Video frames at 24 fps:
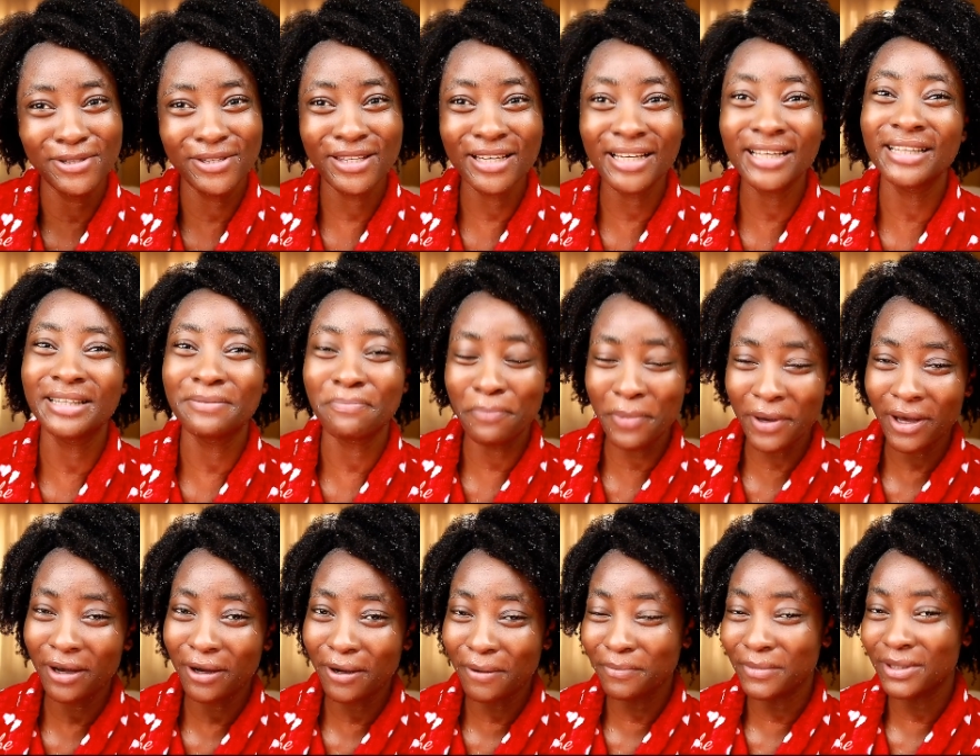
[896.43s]
Do you think
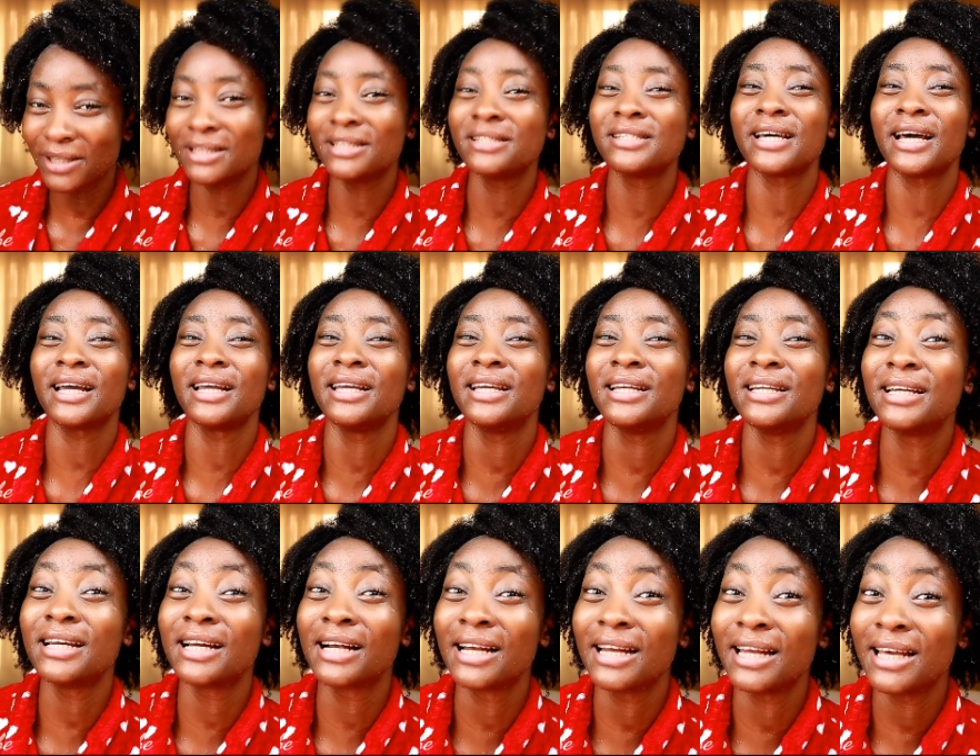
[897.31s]
the Indian
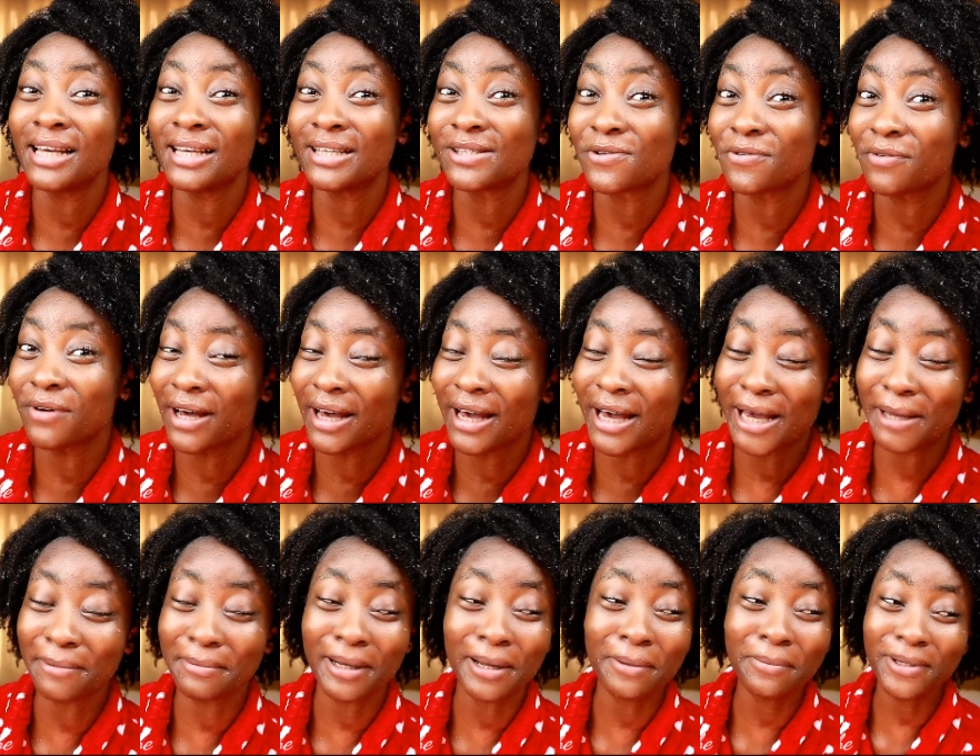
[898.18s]
healing clay is
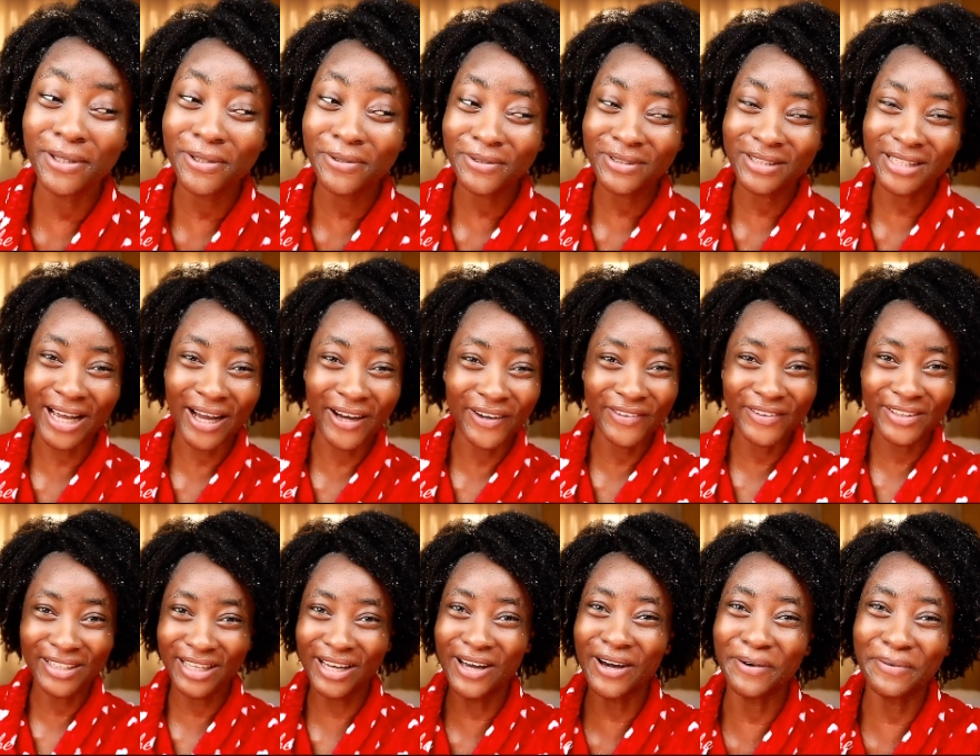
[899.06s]
overhyped? Let me know
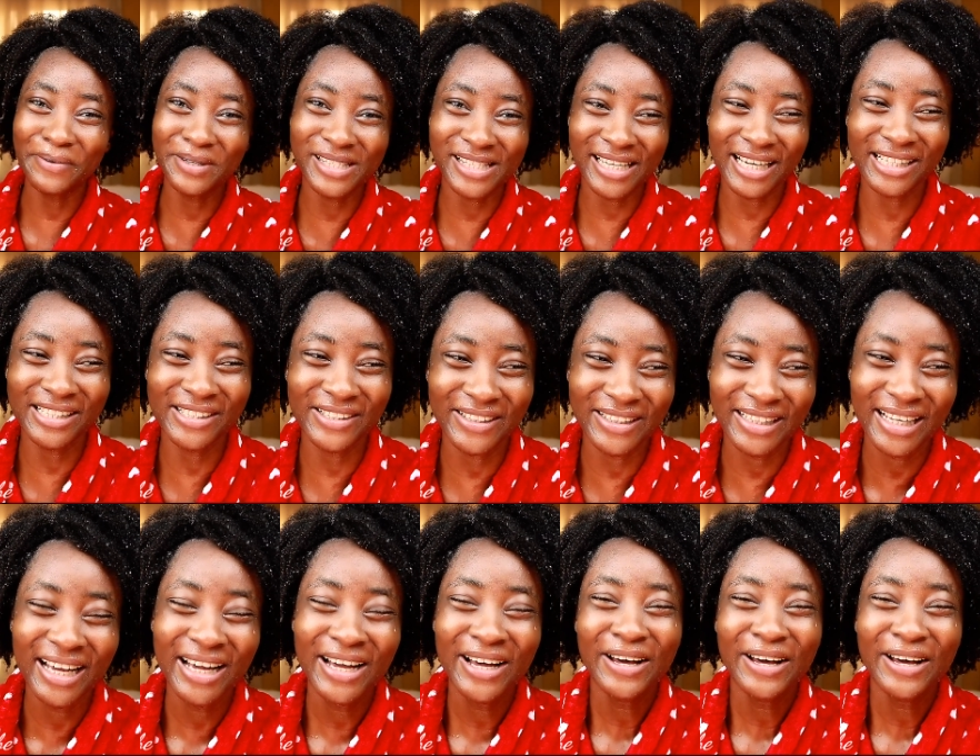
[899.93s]
down in the comment section